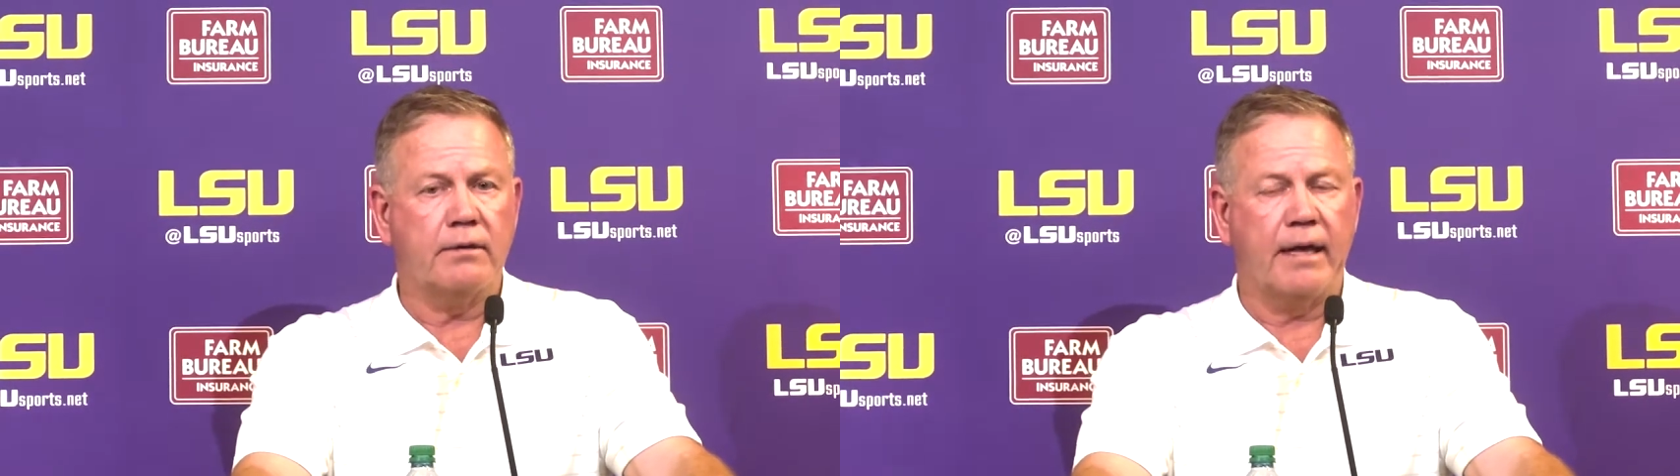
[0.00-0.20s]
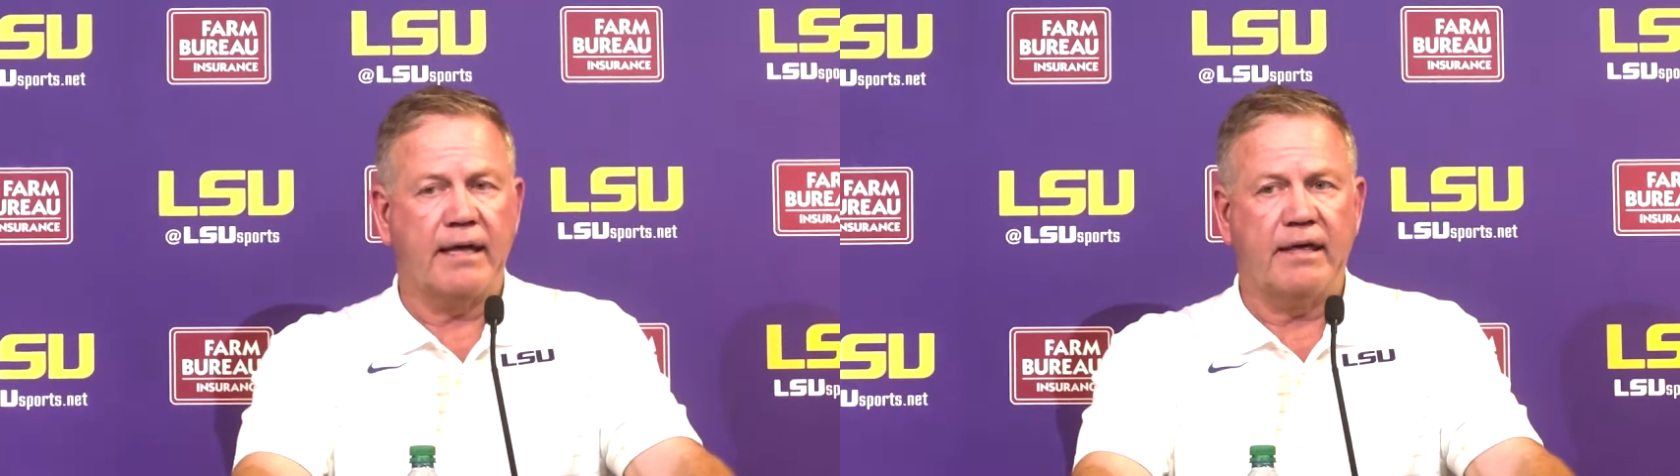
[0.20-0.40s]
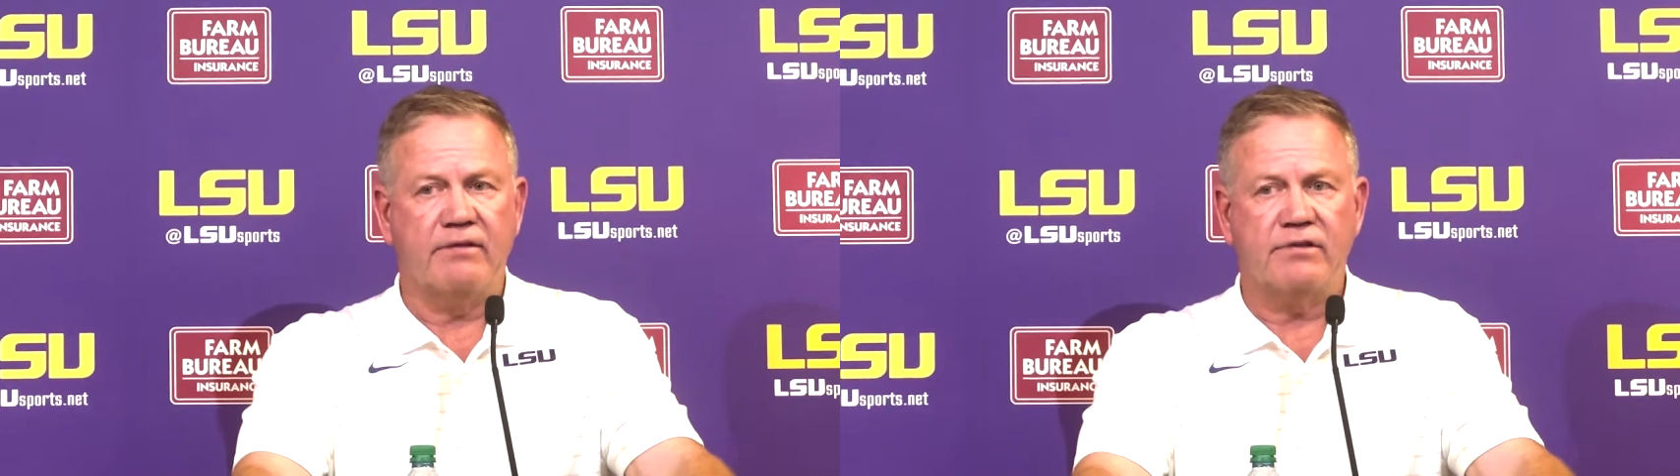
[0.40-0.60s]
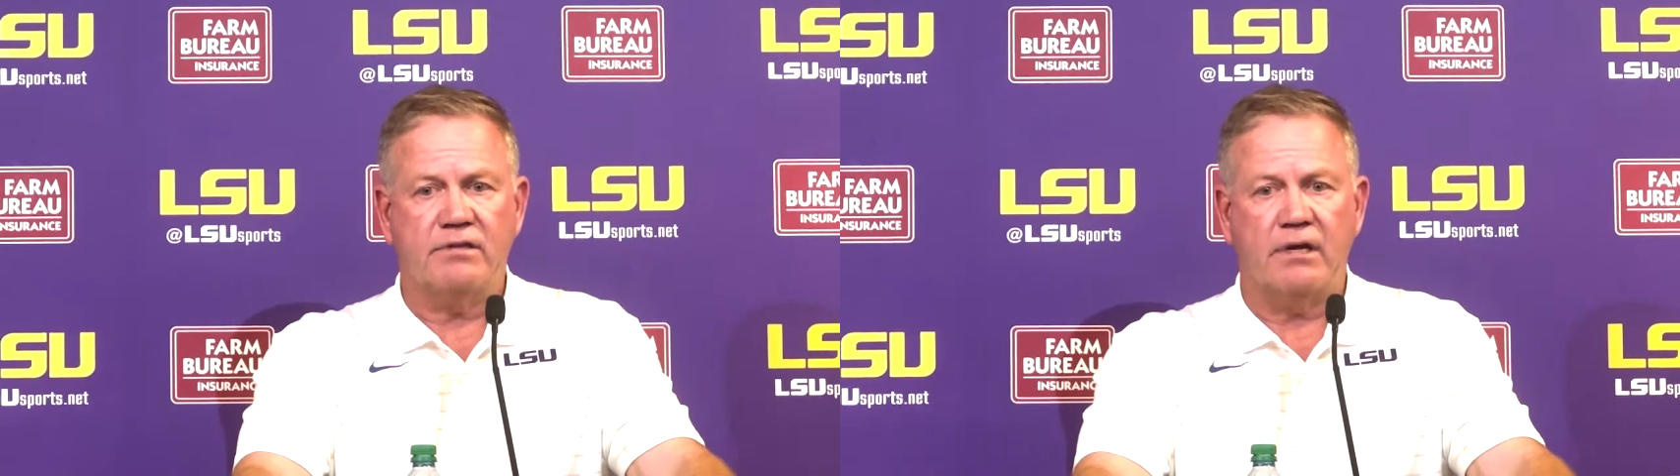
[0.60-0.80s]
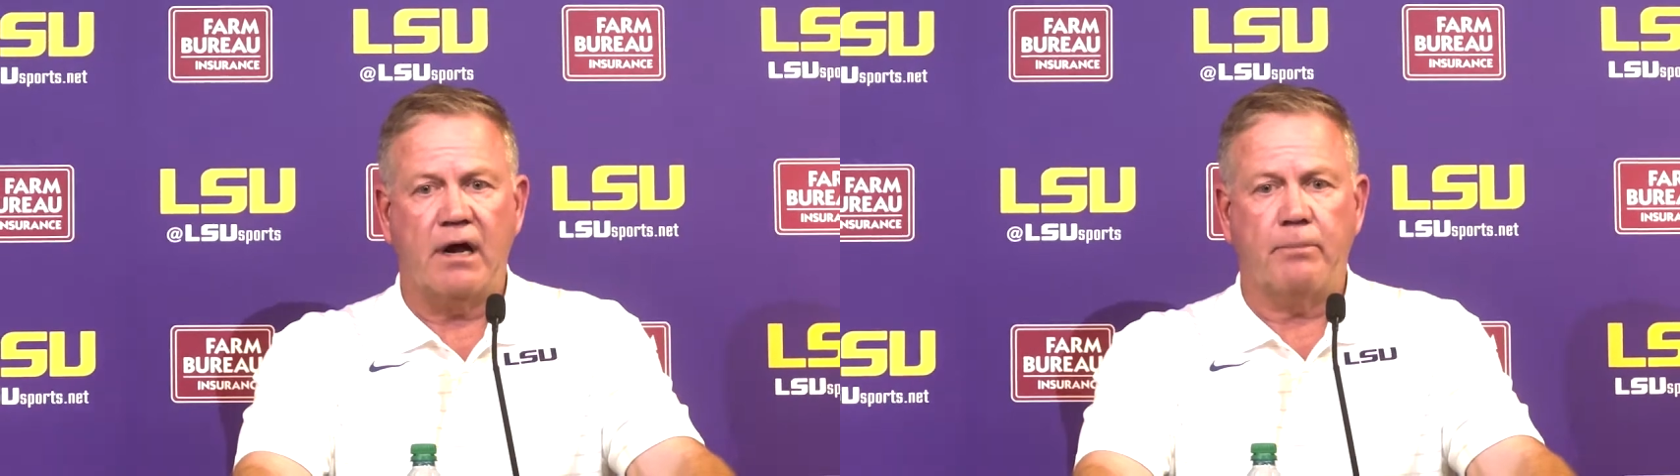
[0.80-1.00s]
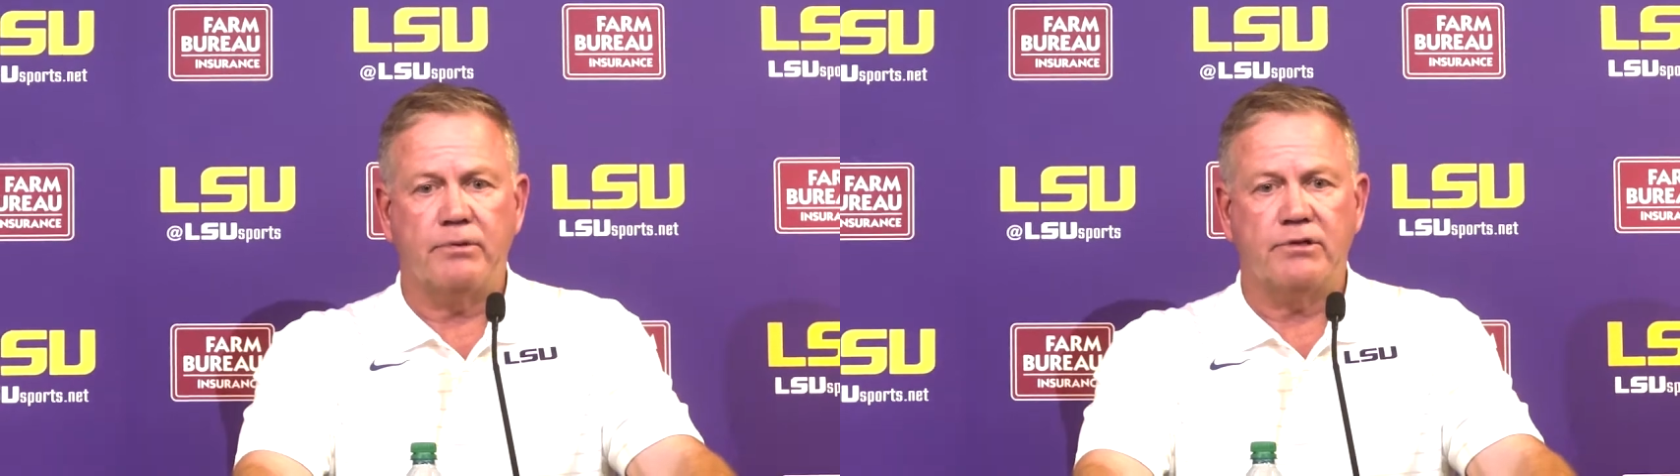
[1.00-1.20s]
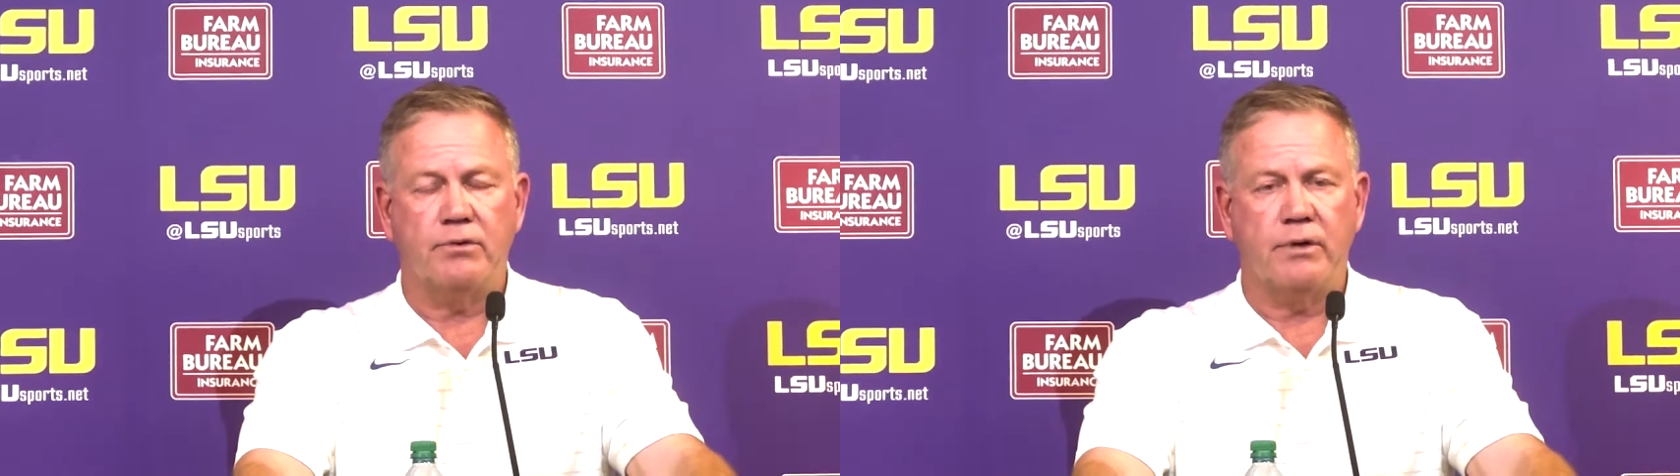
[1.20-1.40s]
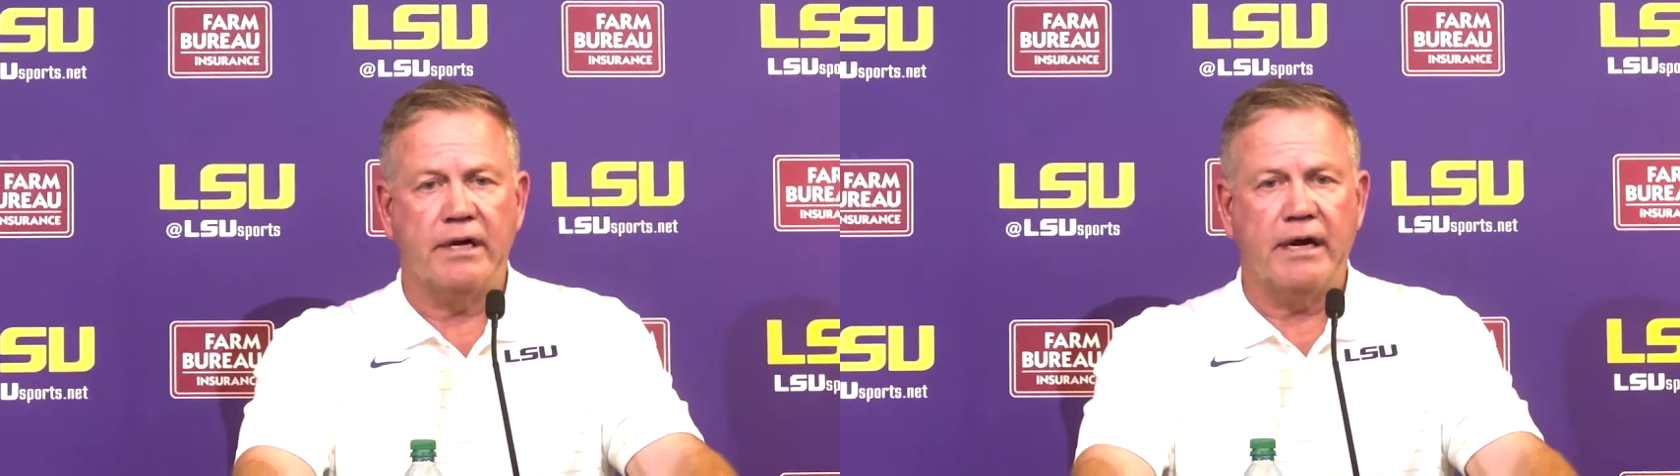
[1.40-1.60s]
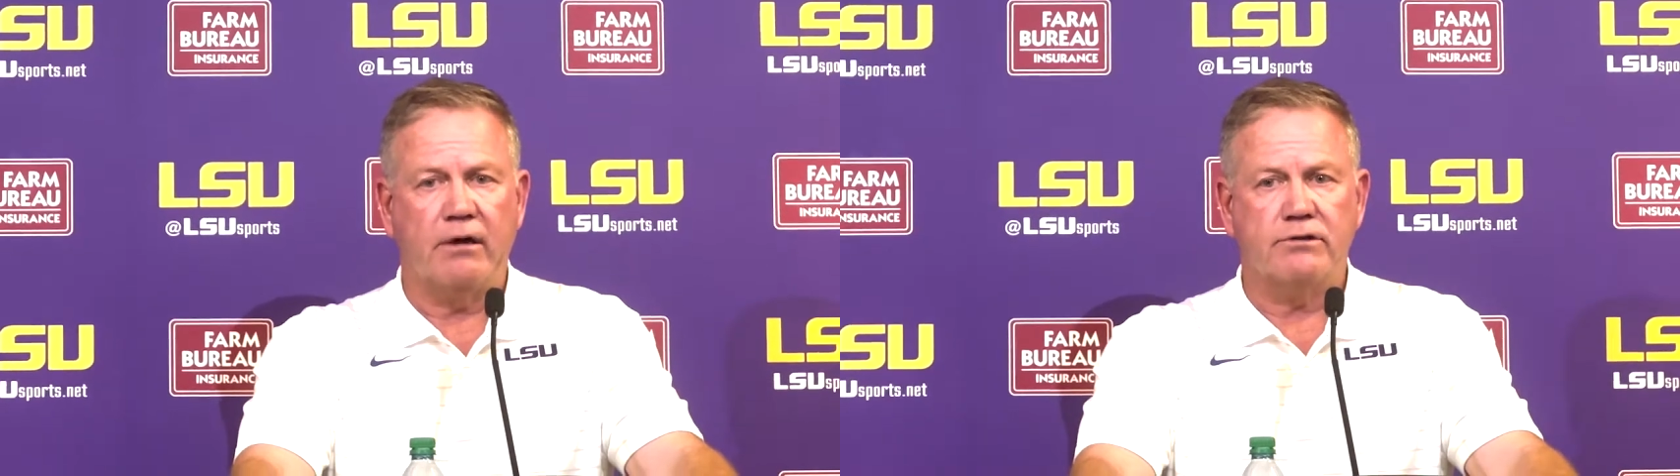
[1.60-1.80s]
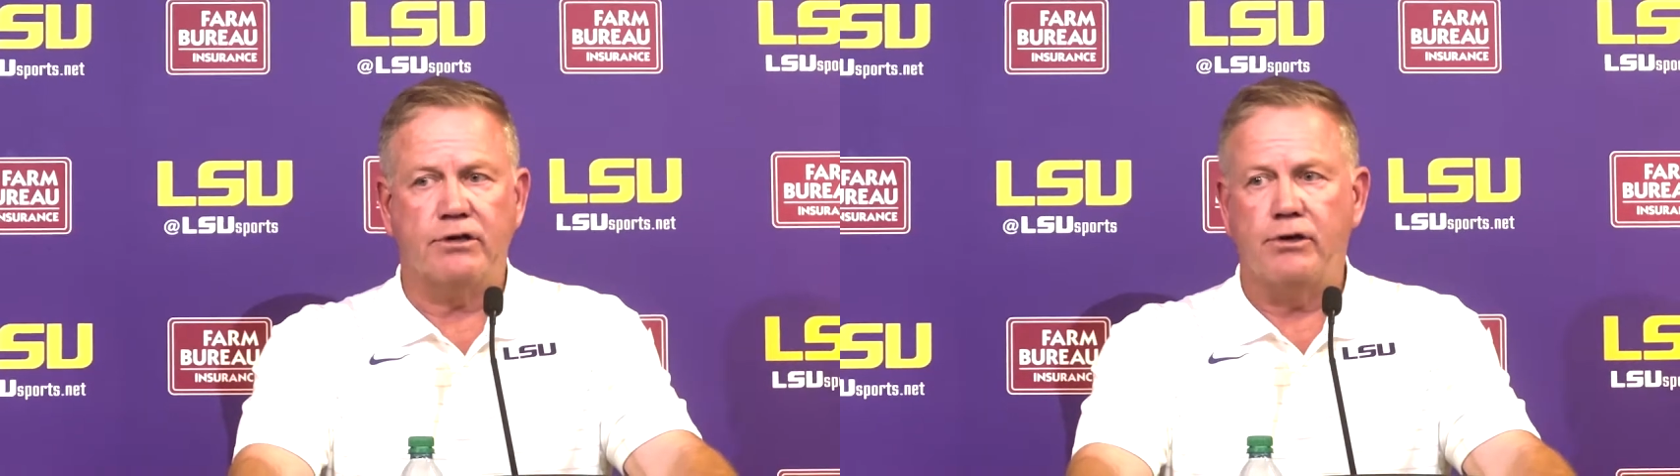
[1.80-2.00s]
that gives us an opportunity now to